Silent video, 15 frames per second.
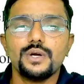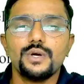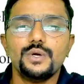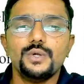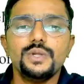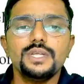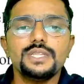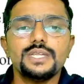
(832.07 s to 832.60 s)

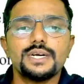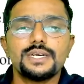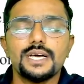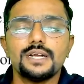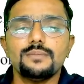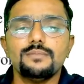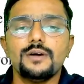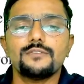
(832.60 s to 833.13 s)
during the
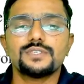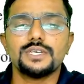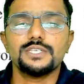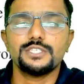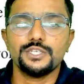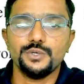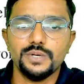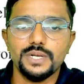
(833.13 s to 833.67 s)
term of
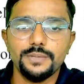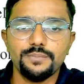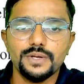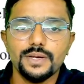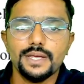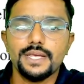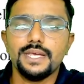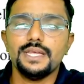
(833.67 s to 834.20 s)
such ULIP,
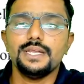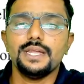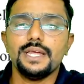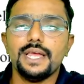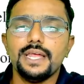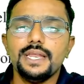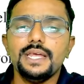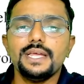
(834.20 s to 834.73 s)
in
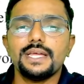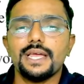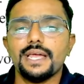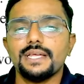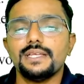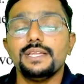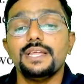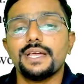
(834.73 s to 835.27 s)
any
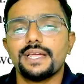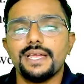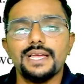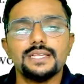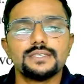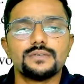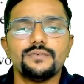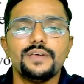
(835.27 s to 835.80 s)
case, in a
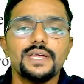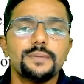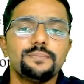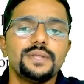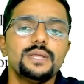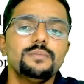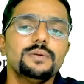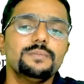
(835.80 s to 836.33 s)
case where
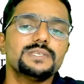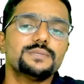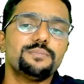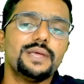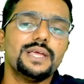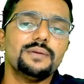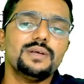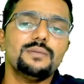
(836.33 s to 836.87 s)
premium is
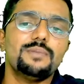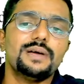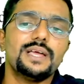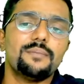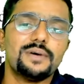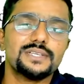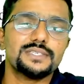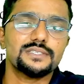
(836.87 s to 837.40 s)
payable by a
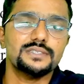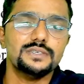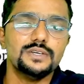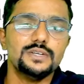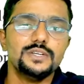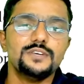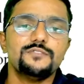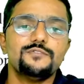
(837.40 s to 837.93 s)
person
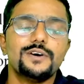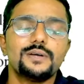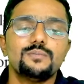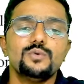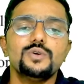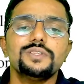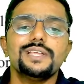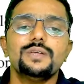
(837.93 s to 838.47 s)
for
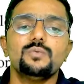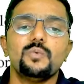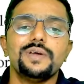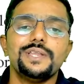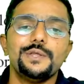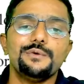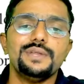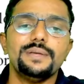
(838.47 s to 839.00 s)
more than
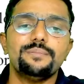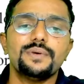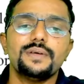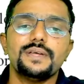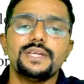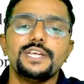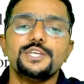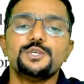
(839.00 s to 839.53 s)
one ULIP
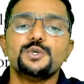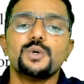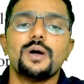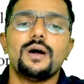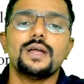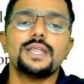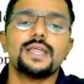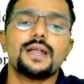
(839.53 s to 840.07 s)
issued
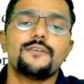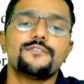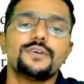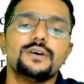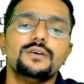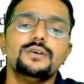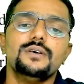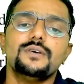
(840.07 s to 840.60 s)
on or
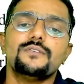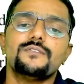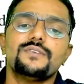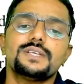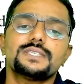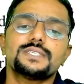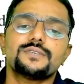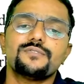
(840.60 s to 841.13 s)
after
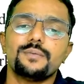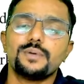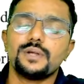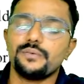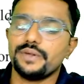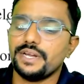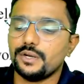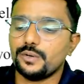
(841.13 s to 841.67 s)
1st
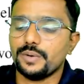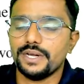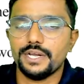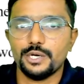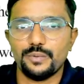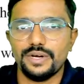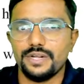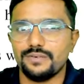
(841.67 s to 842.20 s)
February
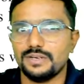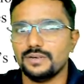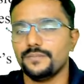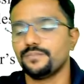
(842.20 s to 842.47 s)
2021.